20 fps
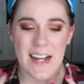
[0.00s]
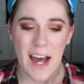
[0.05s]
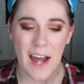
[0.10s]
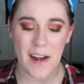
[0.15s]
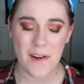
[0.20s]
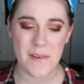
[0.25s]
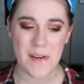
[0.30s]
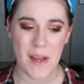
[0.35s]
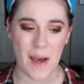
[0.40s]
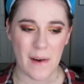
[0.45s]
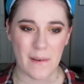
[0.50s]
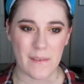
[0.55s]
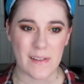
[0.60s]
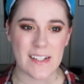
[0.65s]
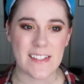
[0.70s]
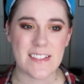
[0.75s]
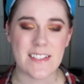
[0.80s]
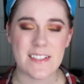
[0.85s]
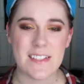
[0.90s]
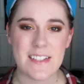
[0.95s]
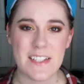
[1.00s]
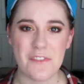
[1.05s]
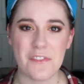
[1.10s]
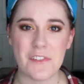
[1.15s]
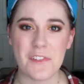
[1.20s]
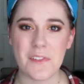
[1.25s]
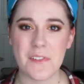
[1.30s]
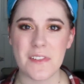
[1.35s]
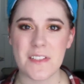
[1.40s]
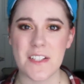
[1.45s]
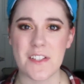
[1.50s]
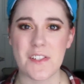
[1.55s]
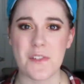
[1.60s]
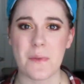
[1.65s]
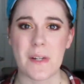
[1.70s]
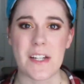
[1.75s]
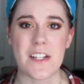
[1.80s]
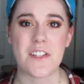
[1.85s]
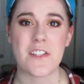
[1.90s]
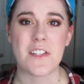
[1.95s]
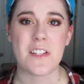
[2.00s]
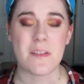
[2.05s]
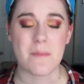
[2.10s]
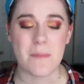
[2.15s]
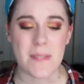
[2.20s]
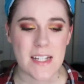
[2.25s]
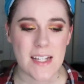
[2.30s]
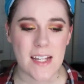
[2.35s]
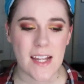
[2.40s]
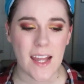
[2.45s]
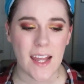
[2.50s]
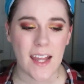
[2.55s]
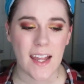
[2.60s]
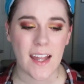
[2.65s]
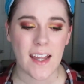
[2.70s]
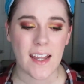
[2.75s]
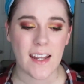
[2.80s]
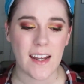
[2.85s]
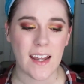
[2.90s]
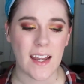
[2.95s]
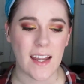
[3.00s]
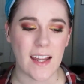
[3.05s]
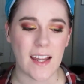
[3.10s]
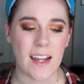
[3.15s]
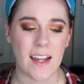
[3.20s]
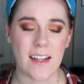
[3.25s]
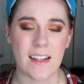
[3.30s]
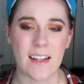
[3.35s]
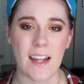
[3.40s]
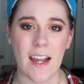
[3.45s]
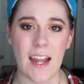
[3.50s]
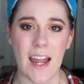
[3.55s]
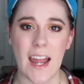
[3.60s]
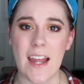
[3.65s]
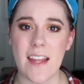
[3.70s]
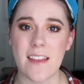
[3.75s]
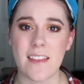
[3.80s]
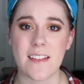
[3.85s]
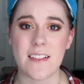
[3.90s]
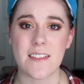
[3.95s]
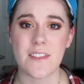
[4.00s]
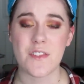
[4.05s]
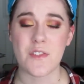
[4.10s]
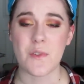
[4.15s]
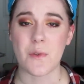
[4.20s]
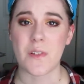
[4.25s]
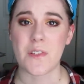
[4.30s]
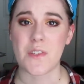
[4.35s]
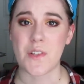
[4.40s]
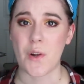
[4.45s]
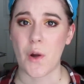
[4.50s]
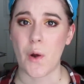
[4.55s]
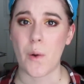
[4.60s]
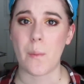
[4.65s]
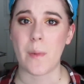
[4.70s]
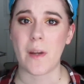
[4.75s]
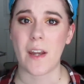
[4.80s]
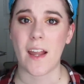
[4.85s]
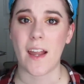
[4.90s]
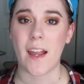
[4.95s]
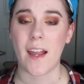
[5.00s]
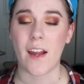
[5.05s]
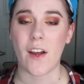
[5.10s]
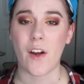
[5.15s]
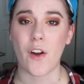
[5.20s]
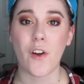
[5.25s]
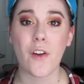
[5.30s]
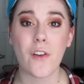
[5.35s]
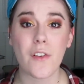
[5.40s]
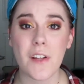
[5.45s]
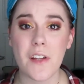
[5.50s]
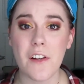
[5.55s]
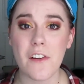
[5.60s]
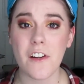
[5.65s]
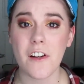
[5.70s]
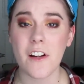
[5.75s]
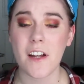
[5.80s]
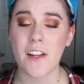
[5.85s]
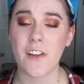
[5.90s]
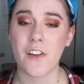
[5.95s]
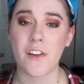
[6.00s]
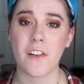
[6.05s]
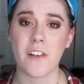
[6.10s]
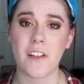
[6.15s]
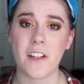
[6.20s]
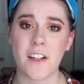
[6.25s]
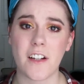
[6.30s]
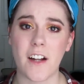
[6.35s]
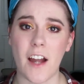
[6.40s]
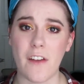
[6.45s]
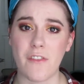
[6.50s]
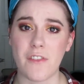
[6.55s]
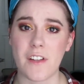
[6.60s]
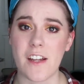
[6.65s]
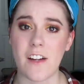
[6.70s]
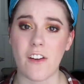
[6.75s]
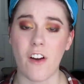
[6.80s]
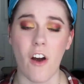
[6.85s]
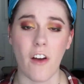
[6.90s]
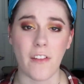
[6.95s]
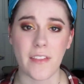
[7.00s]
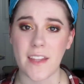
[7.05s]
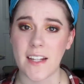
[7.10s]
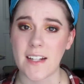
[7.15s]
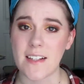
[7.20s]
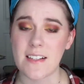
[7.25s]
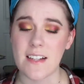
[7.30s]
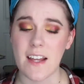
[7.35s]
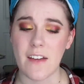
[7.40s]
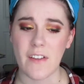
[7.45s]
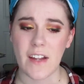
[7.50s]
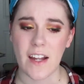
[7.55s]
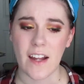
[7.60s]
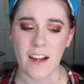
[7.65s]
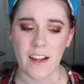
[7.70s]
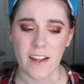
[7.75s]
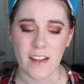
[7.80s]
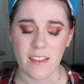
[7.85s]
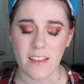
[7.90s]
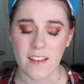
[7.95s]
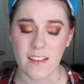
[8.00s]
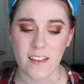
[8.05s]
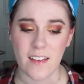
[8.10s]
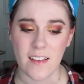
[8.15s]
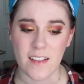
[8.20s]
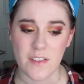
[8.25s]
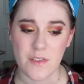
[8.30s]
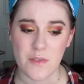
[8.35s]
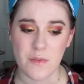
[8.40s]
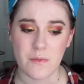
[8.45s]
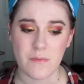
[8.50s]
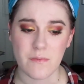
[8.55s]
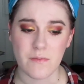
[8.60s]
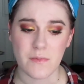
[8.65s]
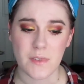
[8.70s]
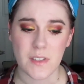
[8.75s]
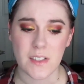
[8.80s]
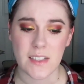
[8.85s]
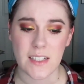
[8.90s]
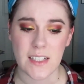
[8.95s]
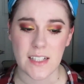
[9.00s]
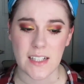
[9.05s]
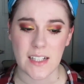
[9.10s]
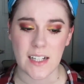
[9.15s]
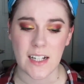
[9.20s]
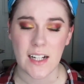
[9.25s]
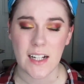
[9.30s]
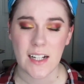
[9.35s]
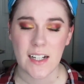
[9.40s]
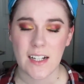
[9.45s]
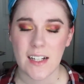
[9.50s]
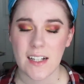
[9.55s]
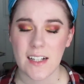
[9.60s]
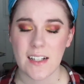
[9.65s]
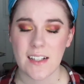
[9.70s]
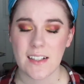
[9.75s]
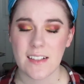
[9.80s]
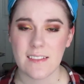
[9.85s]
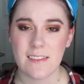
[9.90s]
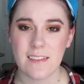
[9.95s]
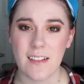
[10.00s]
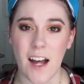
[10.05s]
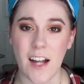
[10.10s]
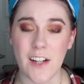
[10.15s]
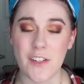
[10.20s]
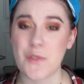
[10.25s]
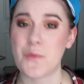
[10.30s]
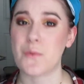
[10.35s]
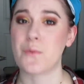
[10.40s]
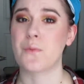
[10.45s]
I don't know, it's a difficult situation to be in, and I hate that stores are opening earlier and earlier every year on Thanksgiving. I think that that's really, I just